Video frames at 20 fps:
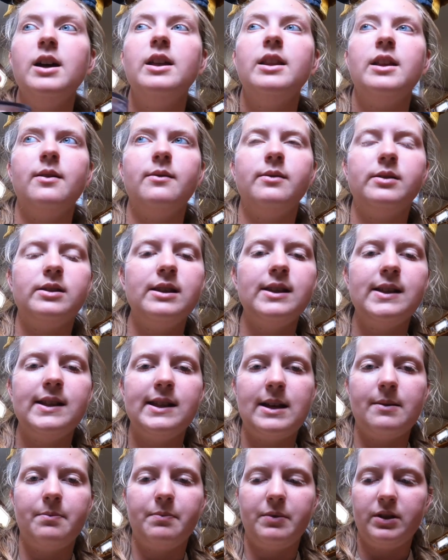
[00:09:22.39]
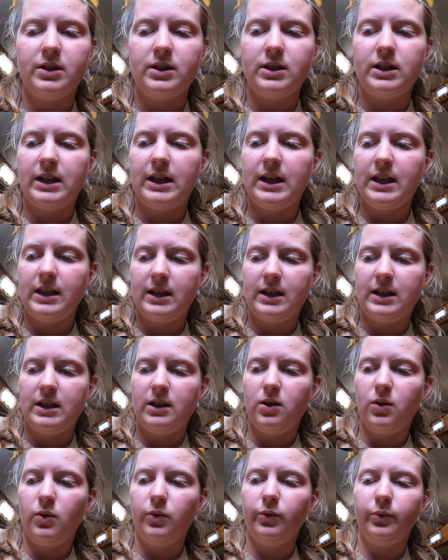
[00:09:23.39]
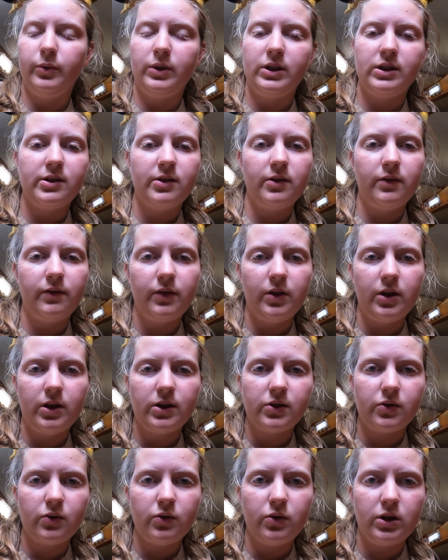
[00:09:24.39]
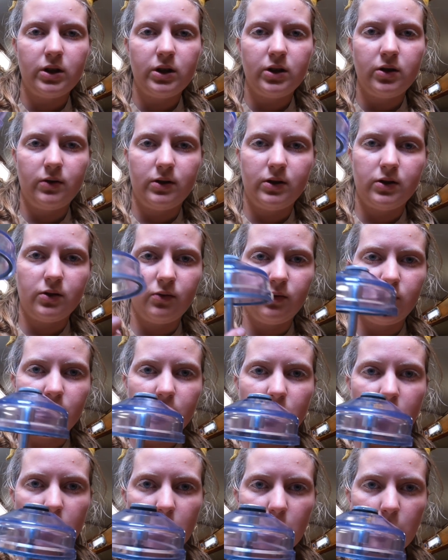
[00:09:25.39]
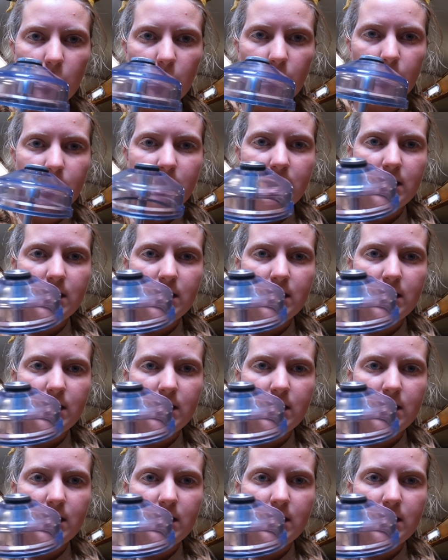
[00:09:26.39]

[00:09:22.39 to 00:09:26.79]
they were seized up together in the old one, so if you unscrewed it, you unscrewed the whole